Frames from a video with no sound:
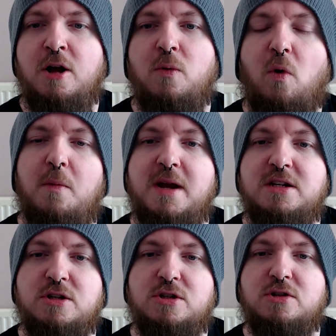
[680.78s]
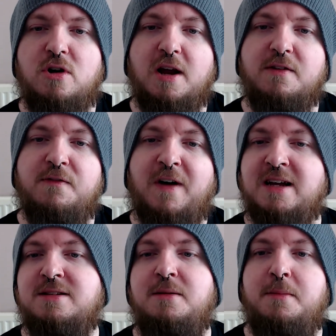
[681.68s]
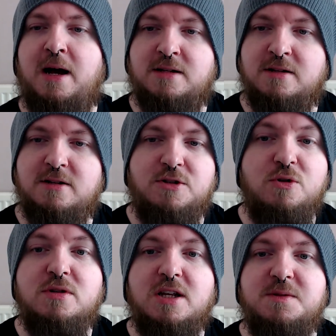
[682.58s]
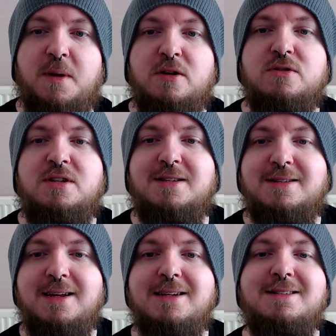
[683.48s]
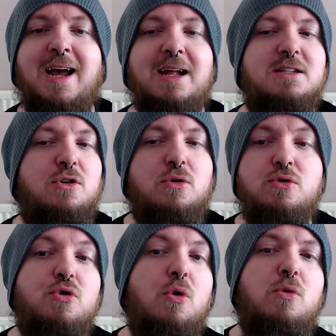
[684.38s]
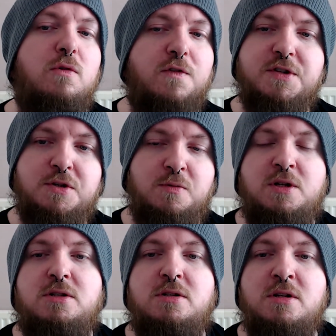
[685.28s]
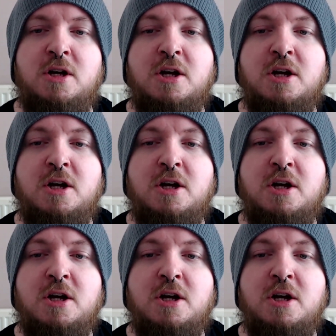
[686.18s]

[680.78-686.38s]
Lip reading: War mages strike fast in battle and use their spells to seize tactical control of the situation.